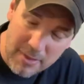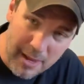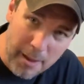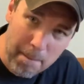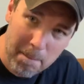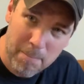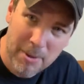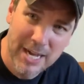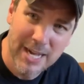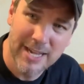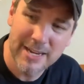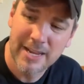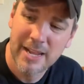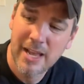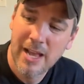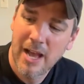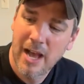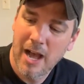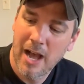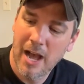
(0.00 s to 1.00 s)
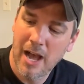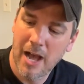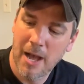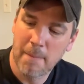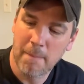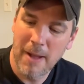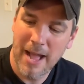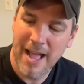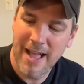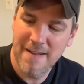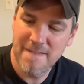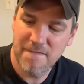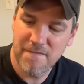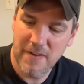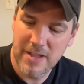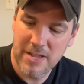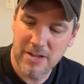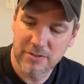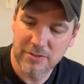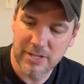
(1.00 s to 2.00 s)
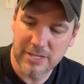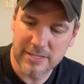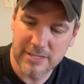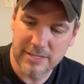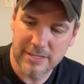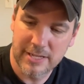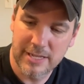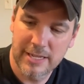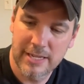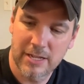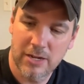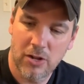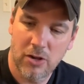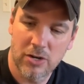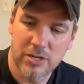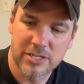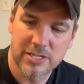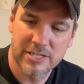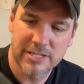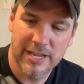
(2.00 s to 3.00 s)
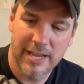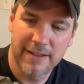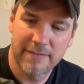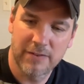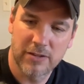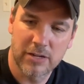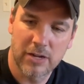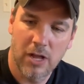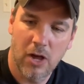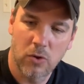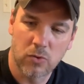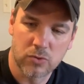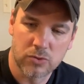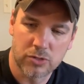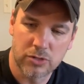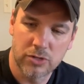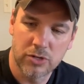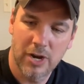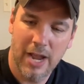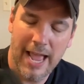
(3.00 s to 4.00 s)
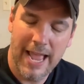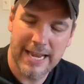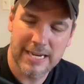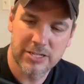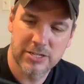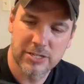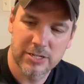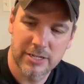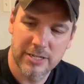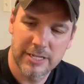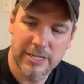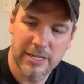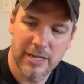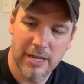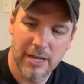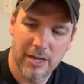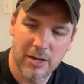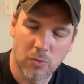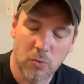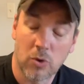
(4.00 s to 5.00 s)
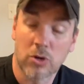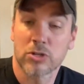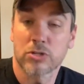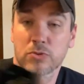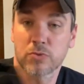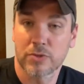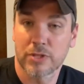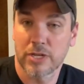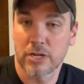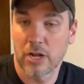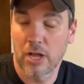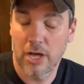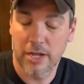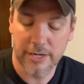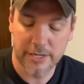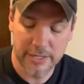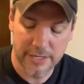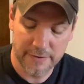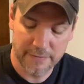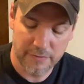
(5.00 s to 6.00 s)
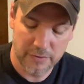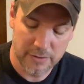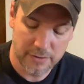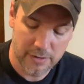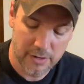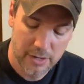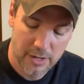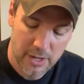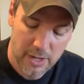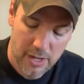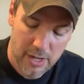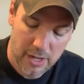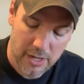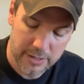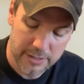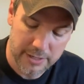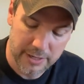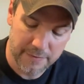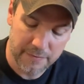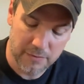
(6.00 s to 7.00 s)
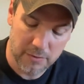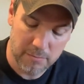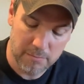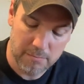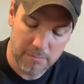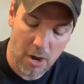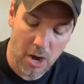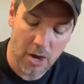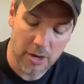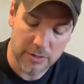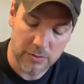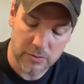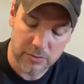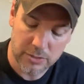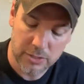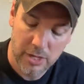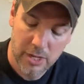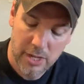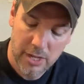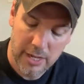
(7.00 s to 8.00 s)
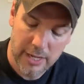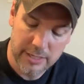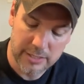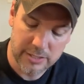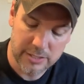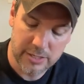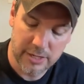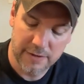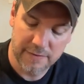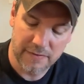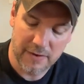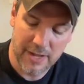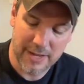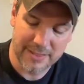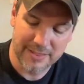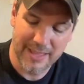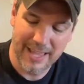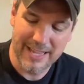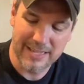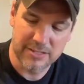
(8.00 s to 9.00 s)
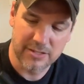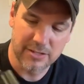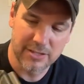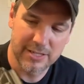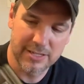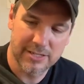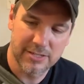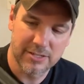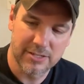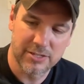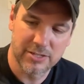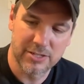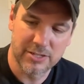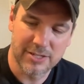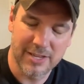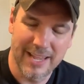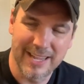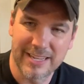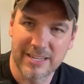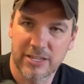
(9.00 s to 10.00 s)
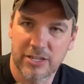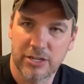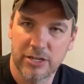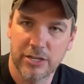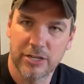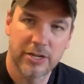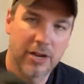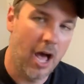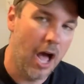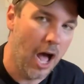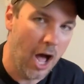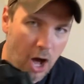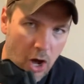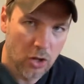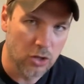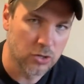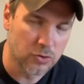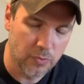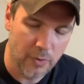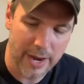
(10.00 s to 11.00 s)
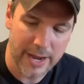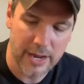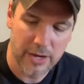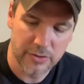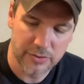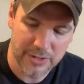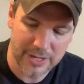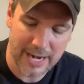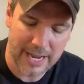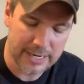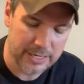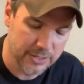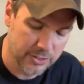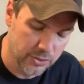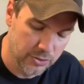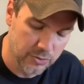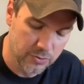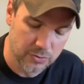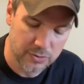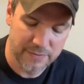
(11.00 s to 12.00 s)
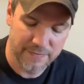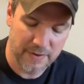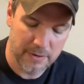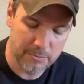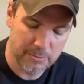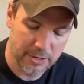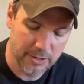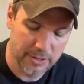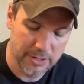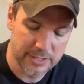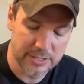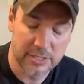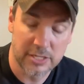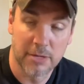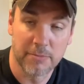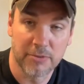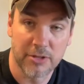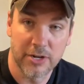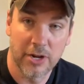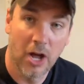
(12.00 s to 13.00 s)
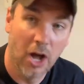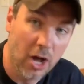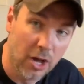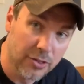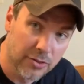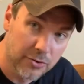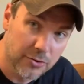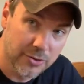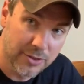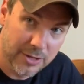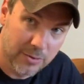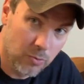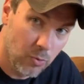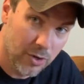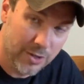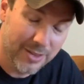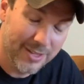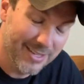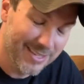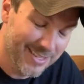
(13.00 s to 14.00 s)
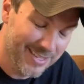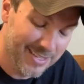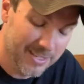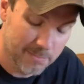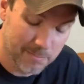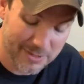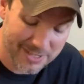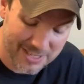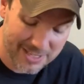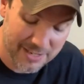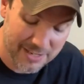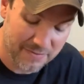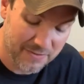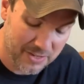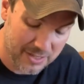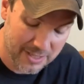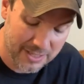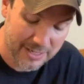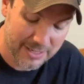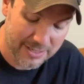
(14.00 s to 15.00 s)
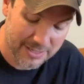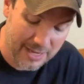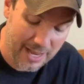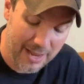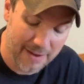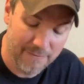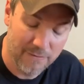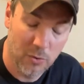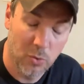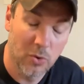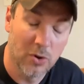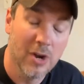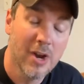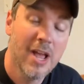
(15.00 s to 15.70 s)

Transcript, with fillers: But um, I found that the TLR7 holster actually uh, works with a lot of different uh, different models and stuff like that. So this is just a good all around that I can use if I'm carrying something other than what this is specifically designed for.